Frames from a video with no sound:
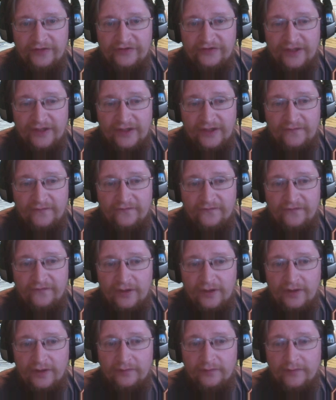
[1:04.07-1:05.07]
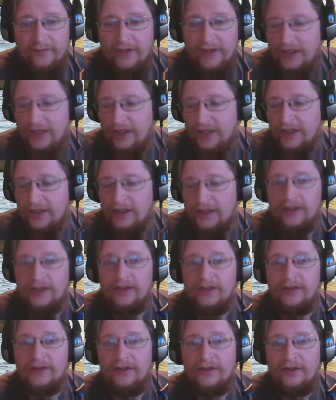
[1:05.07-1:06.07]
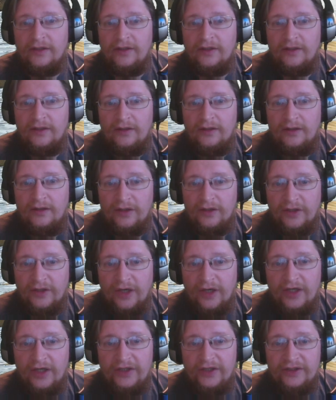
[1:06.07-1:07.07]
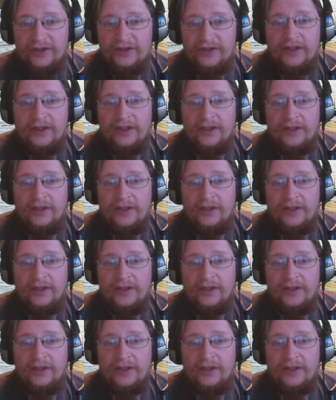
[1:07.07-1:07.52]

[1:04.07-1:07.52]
again from a garden